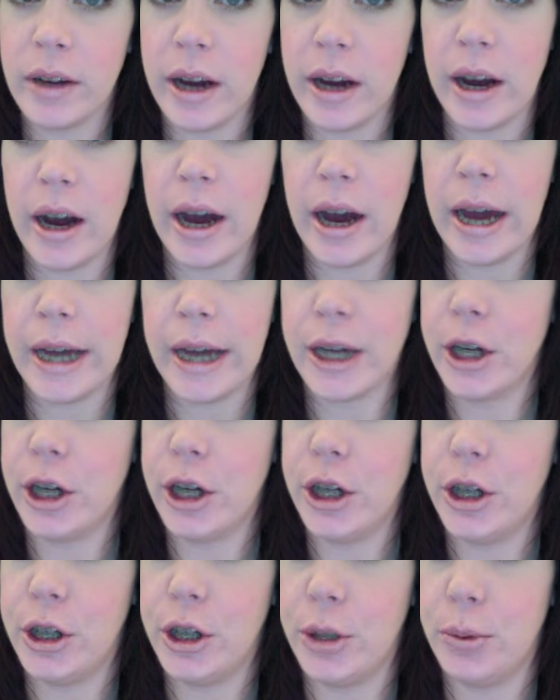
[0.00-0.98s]
I
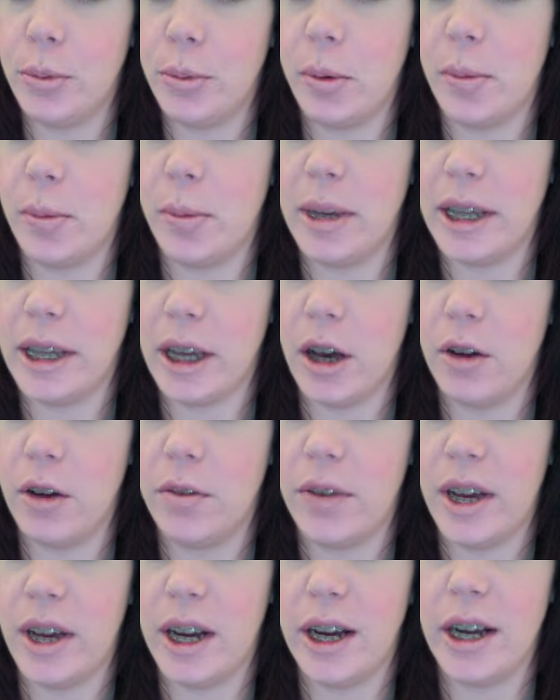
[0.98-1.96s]
couldn't do it by myself,
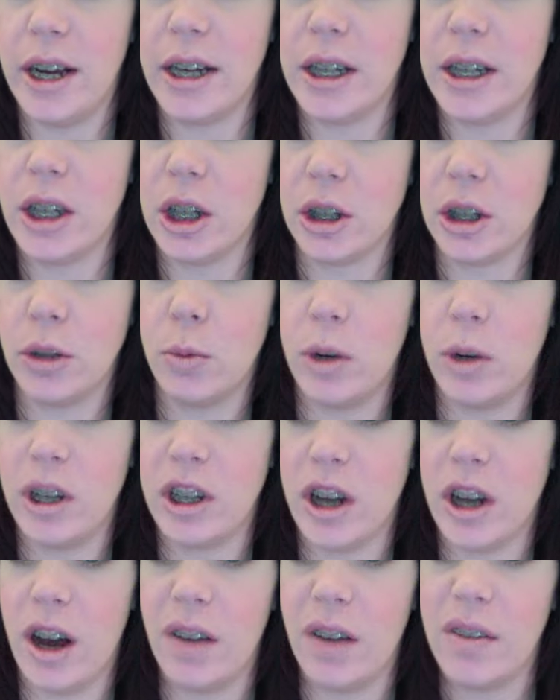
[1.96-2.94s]
and I took the ones
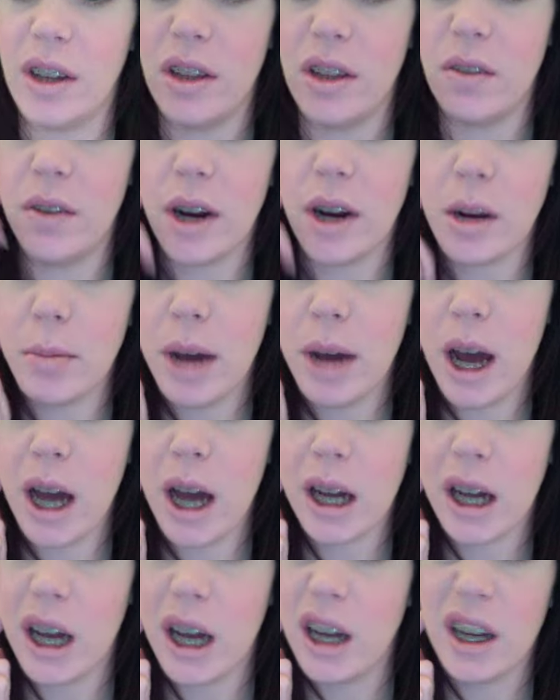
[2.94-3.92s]
off in the very
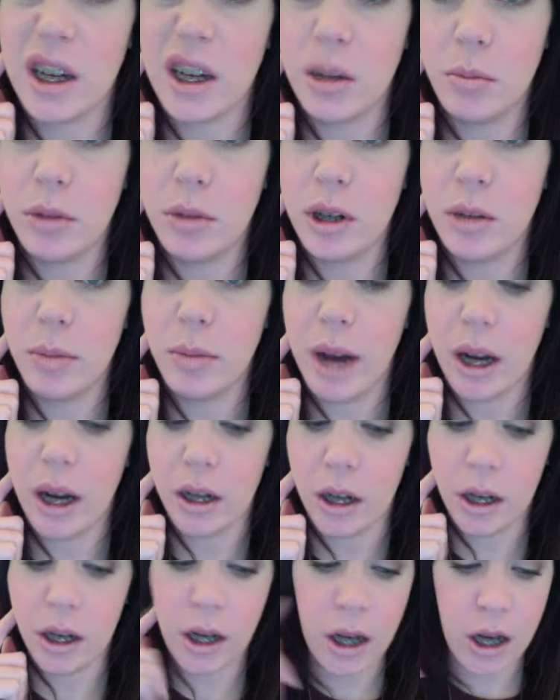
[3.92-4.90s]
back and couldn't put it back
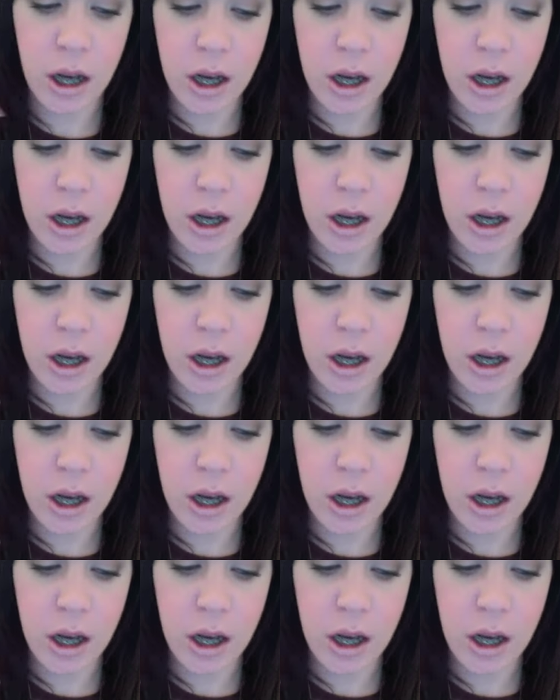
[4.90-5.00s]
on.